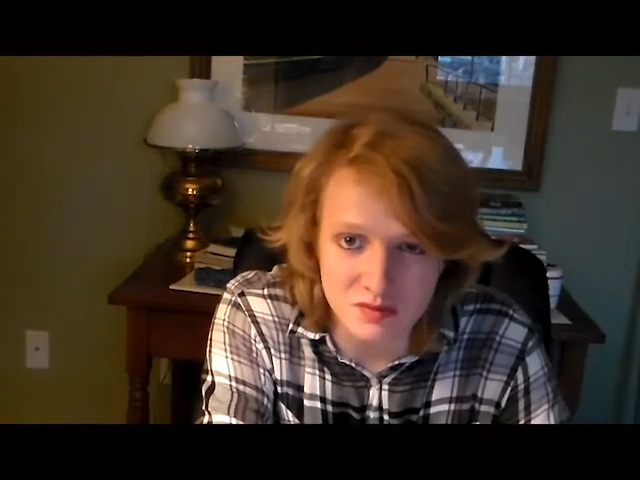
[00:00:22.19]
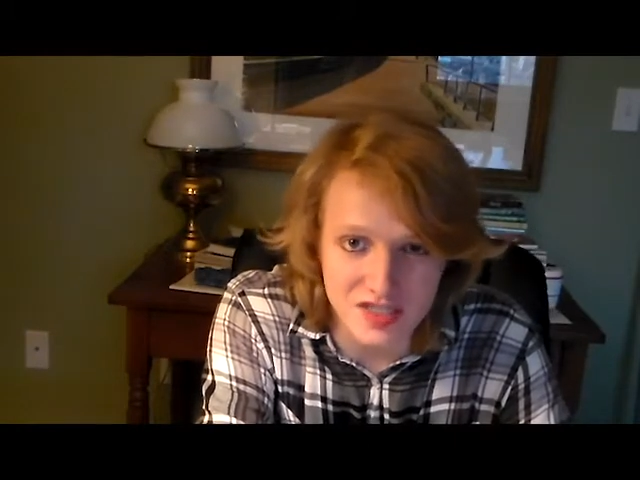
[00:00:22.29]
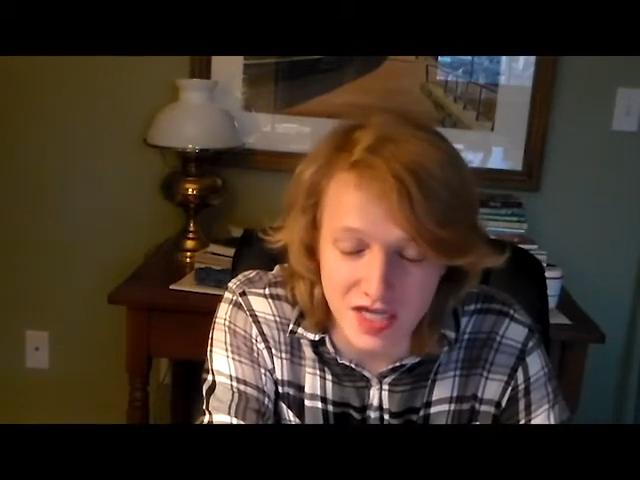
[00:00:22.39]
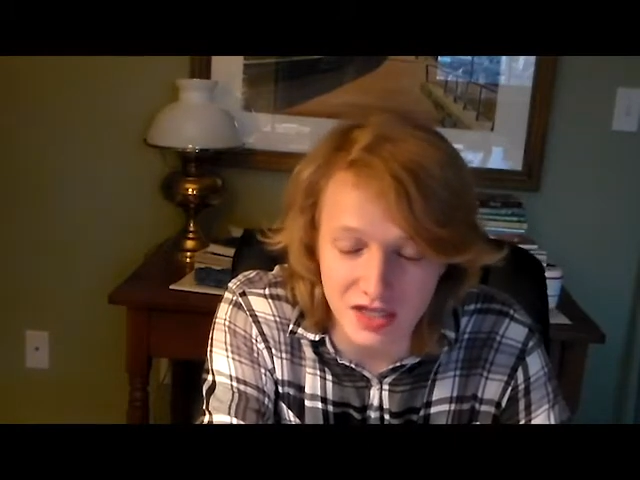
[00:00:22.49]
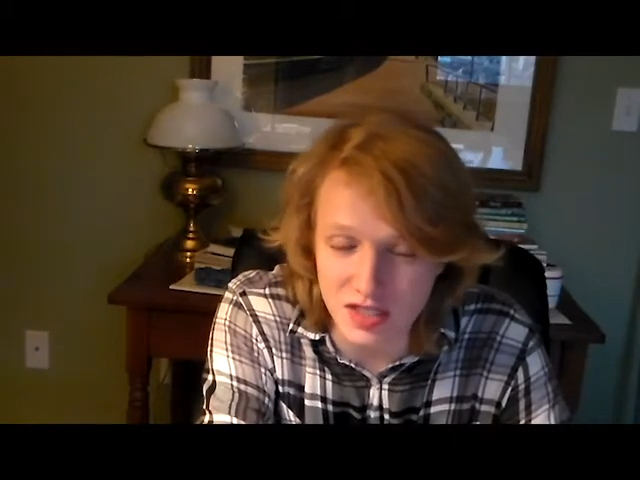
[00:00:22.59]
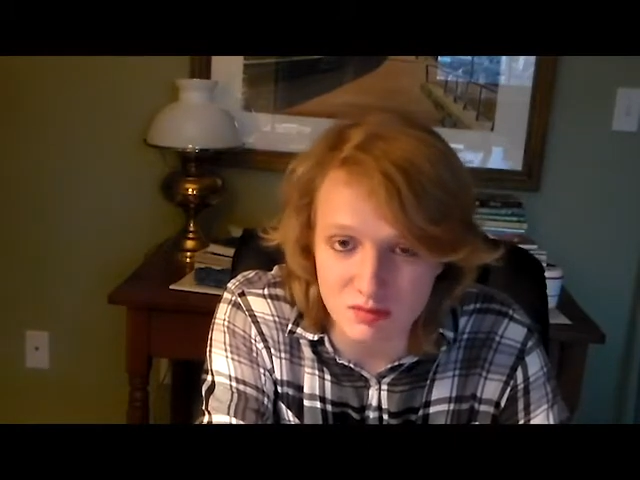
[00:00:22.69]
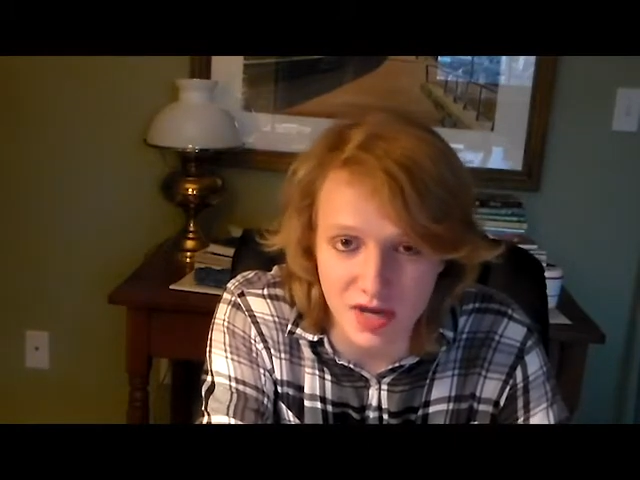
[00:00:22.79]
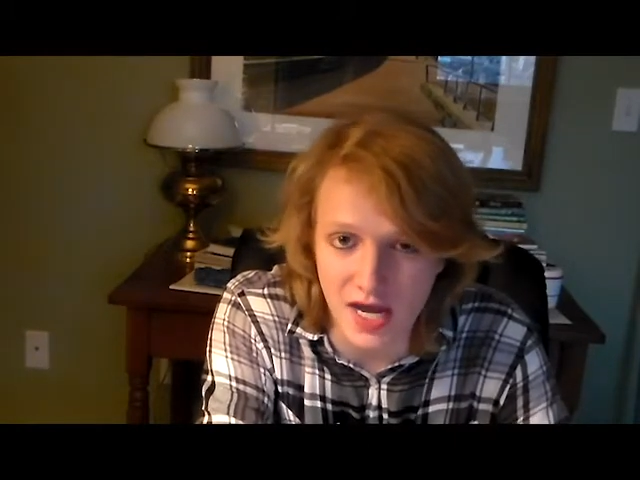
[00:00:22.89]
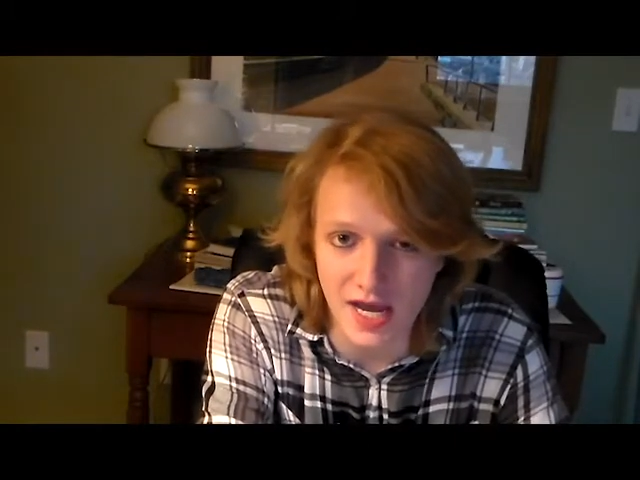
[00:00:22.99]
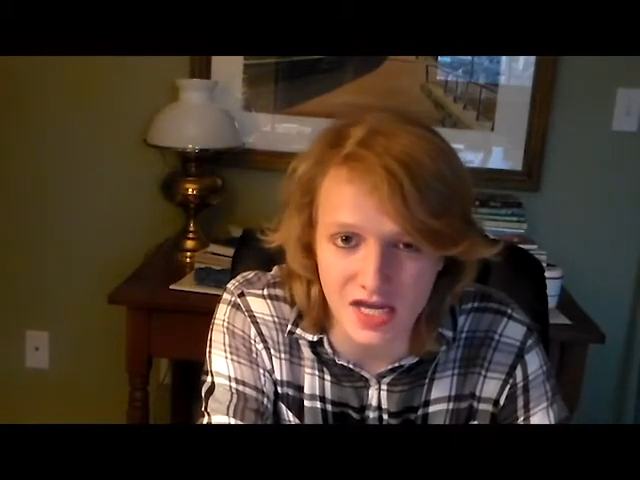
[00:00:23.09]
detailing
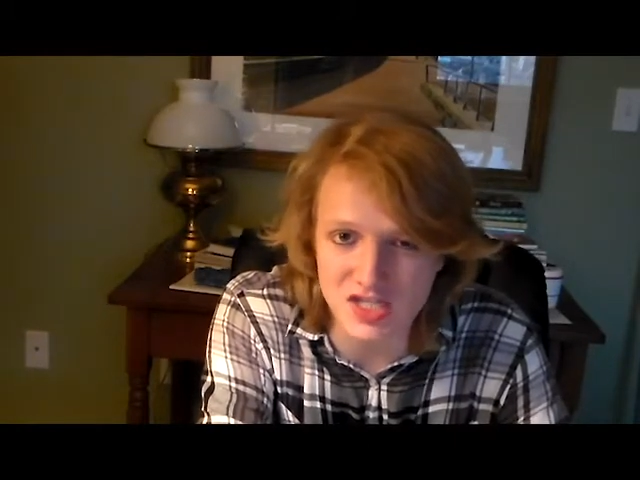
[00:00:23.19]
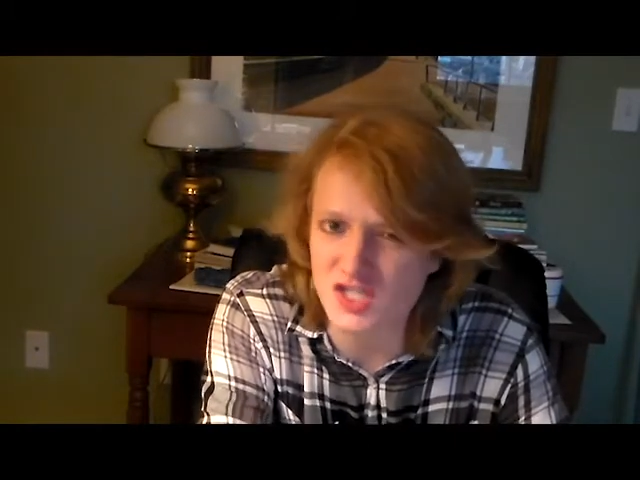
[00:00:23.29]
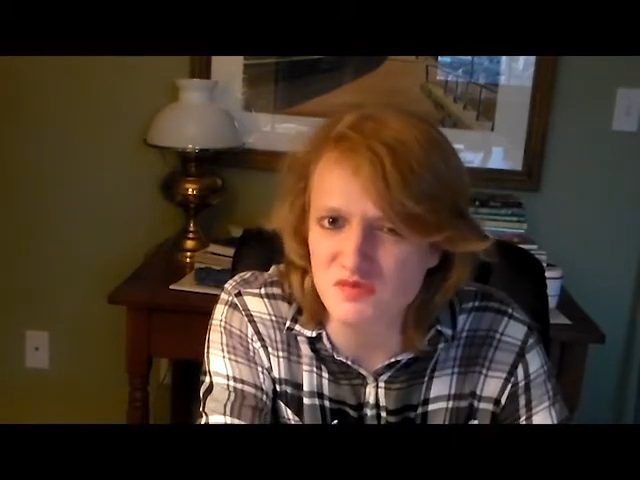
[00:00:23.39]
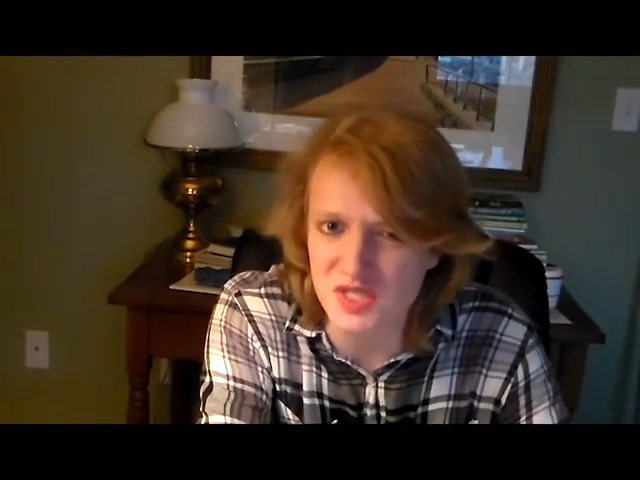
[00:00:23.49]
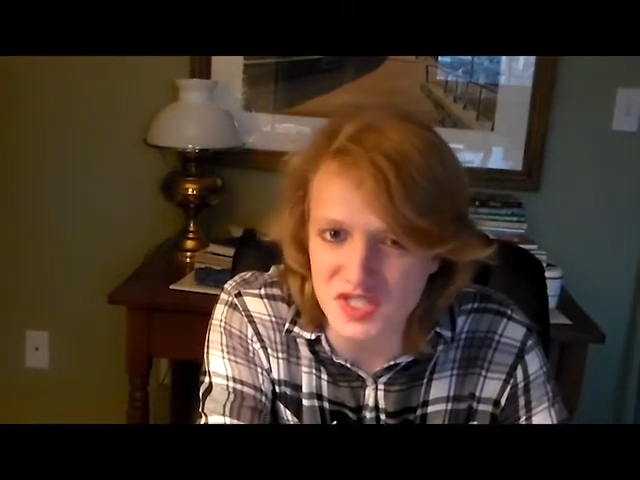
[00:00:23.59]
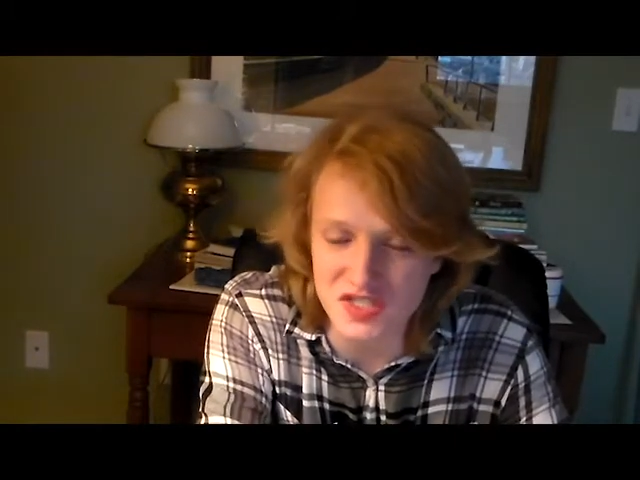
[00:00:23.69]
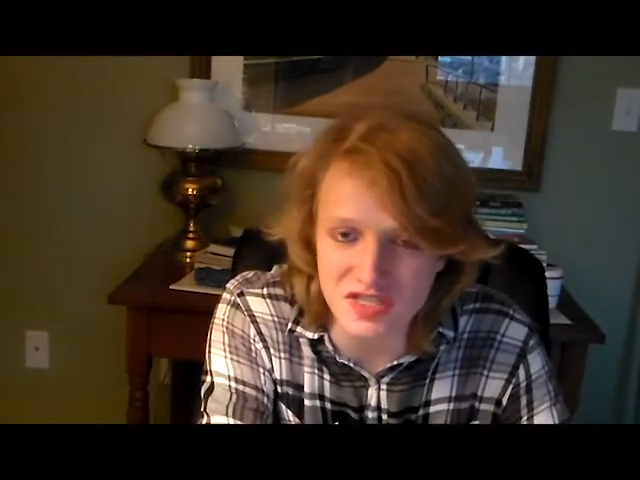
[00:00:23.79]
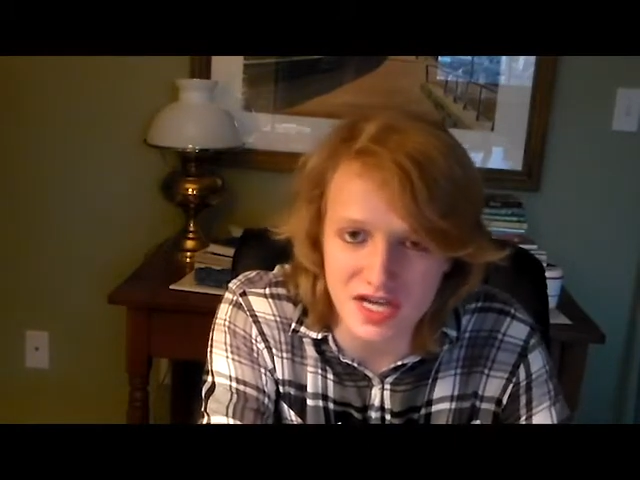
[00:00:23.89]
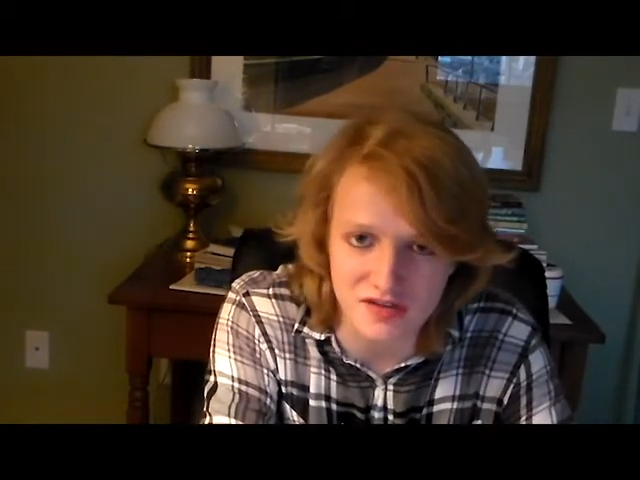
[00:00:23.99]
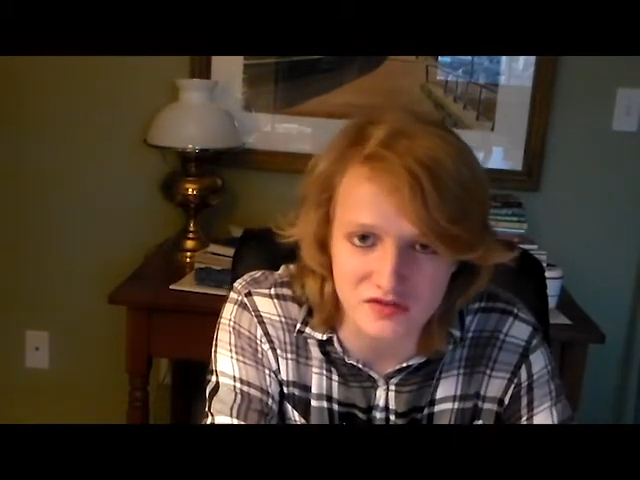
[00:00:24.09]
my achievements
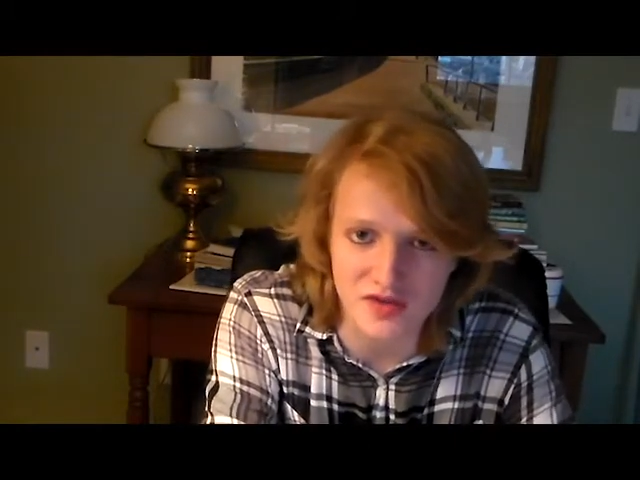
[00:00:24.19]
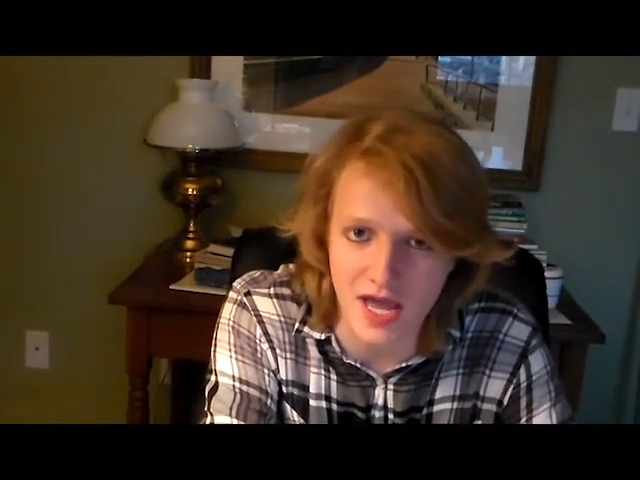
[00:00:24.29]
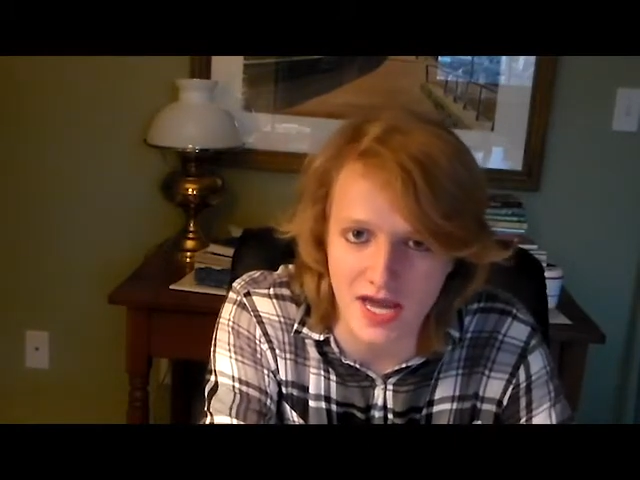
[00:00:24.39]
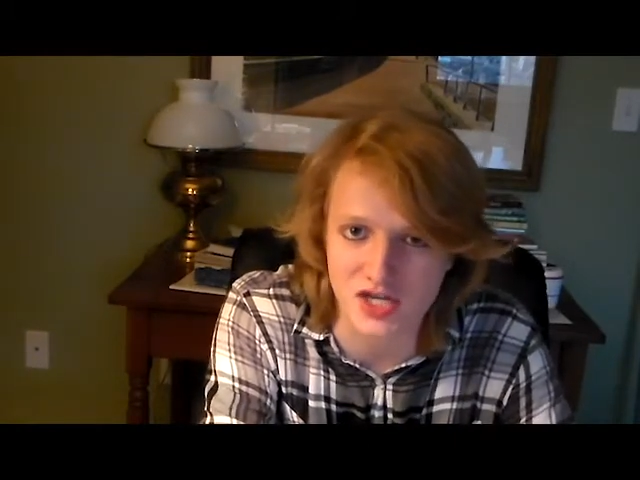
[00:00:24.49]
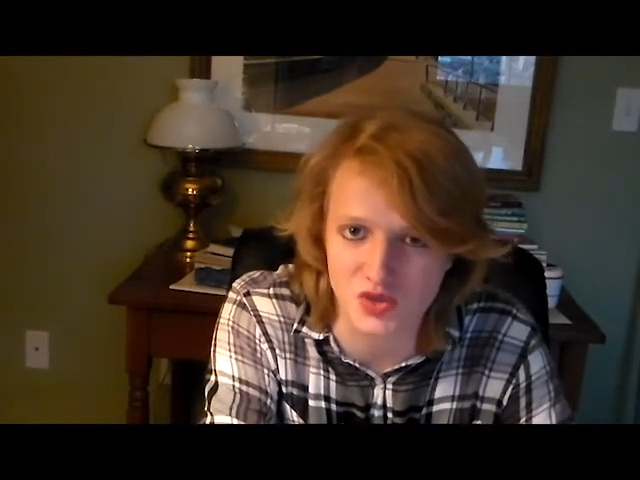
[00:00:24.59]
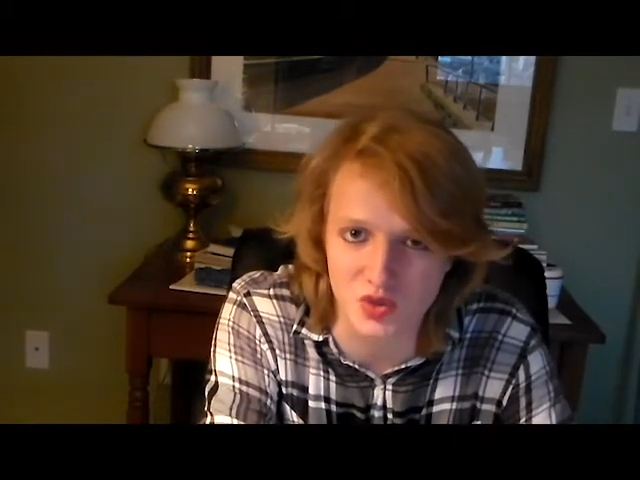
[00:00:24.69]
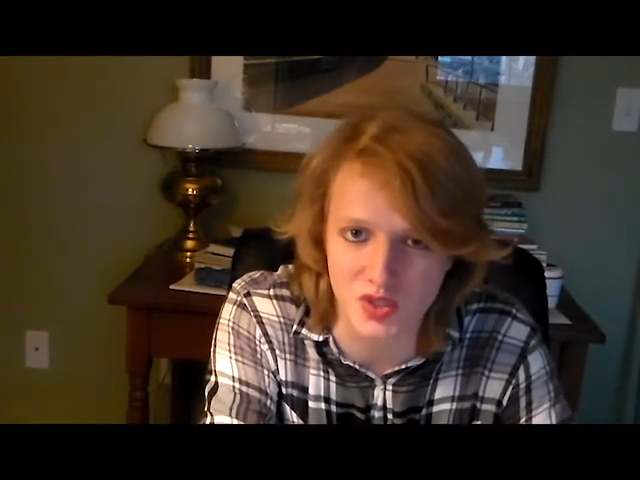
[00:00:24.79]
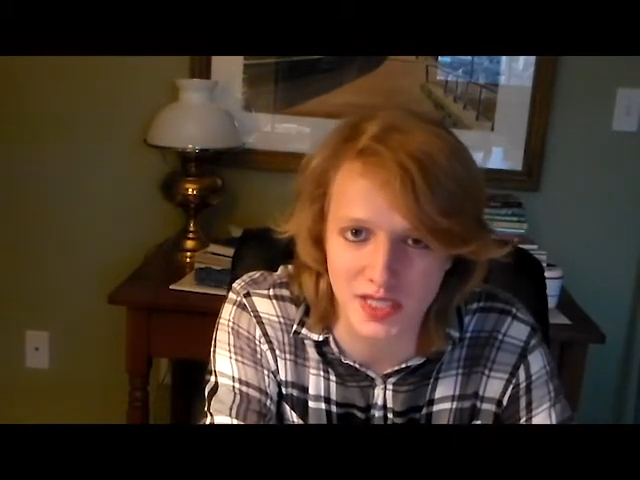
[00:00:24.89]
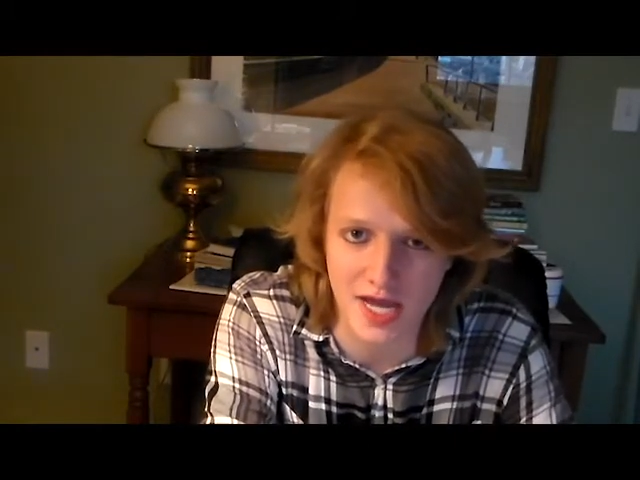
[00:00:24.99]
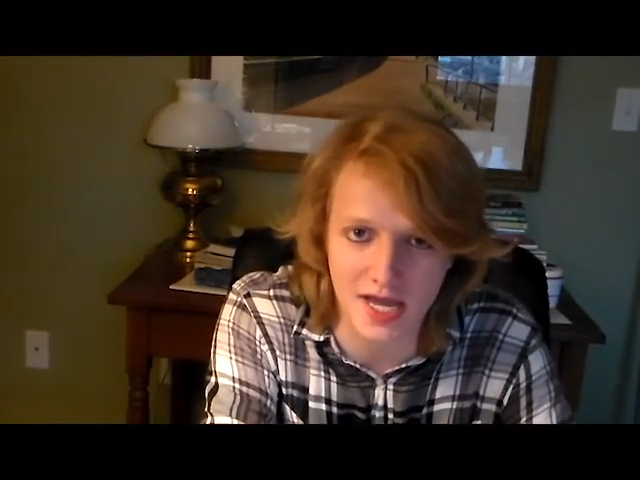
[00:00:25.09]
in life, actually.